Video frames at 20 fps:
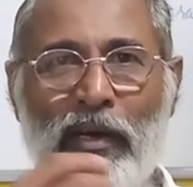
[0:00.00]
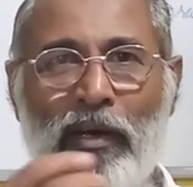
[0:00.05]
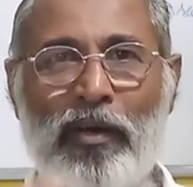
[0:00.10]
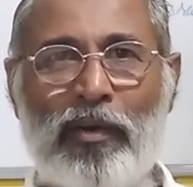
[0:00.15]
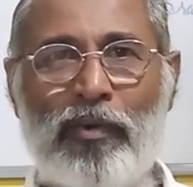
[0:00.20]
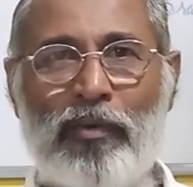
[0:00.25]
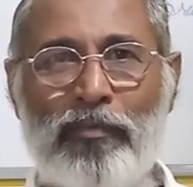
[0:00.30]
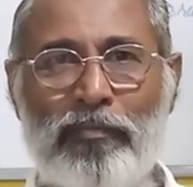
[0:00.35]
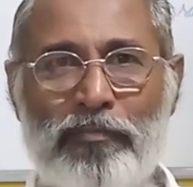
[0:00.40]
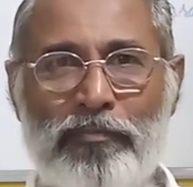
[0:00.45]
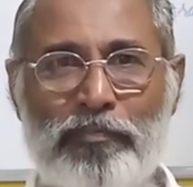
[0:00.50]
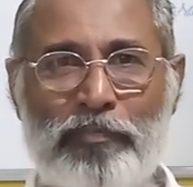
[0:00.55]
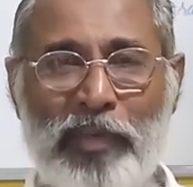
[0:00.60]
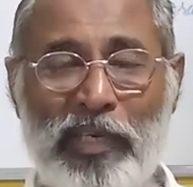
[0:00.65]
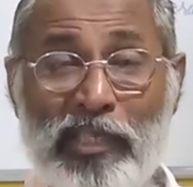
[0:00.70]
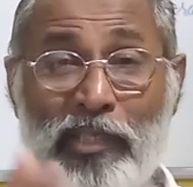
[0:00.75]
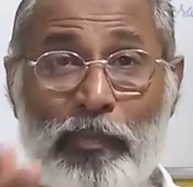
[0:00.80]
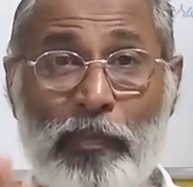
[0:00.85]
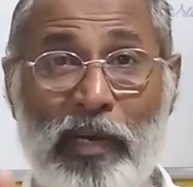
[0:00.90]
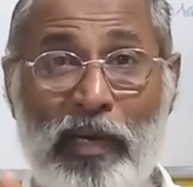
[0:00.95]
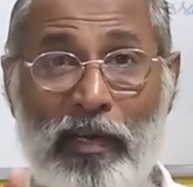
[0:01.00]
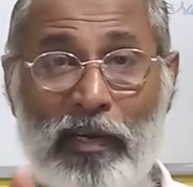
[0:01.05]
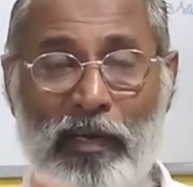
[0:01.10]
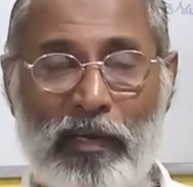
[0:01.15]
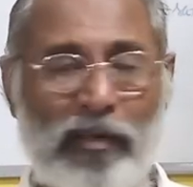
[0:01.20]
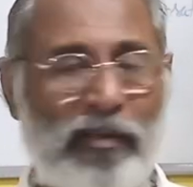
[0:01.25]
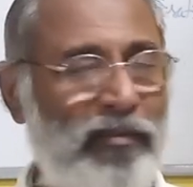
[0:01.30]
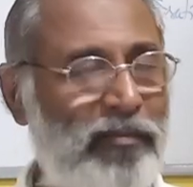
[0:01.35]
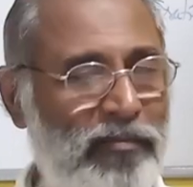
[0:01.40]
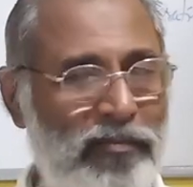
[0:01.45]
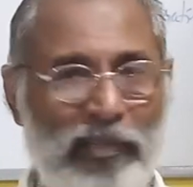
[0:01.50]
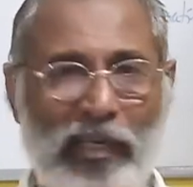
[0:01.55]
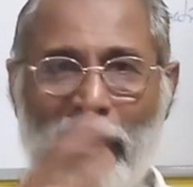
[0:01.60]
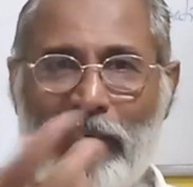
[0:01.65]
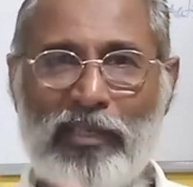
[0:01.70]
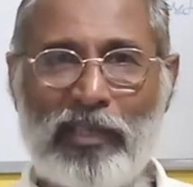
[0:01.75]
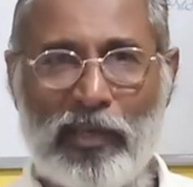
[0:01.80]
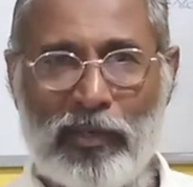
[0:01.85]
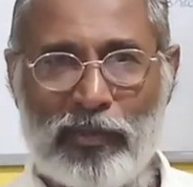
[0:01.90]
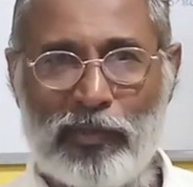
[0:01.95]
you know, pacemaker,
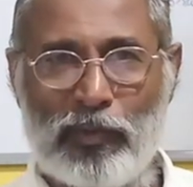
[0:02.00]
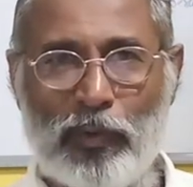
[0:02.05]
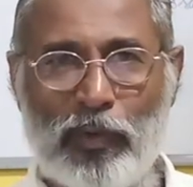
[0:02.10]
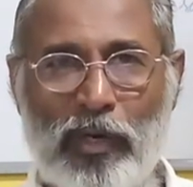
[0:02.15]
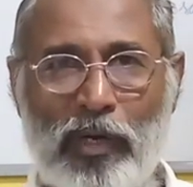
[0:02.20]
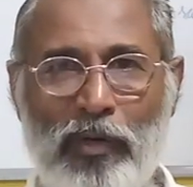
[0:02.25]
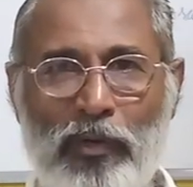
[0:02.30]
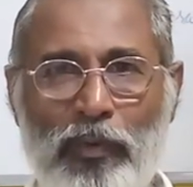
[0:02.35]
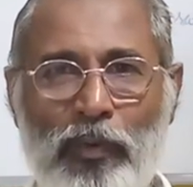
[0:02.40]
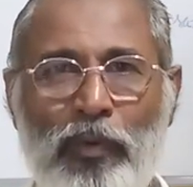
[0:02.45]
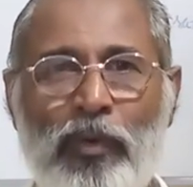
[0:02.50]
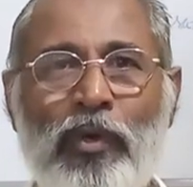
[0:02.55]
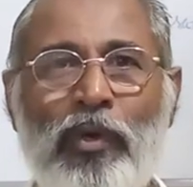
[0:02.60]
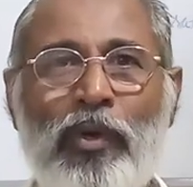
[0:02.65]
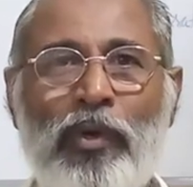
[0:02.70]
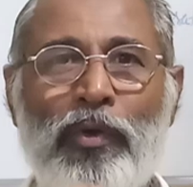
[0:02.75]
that's also Rahu.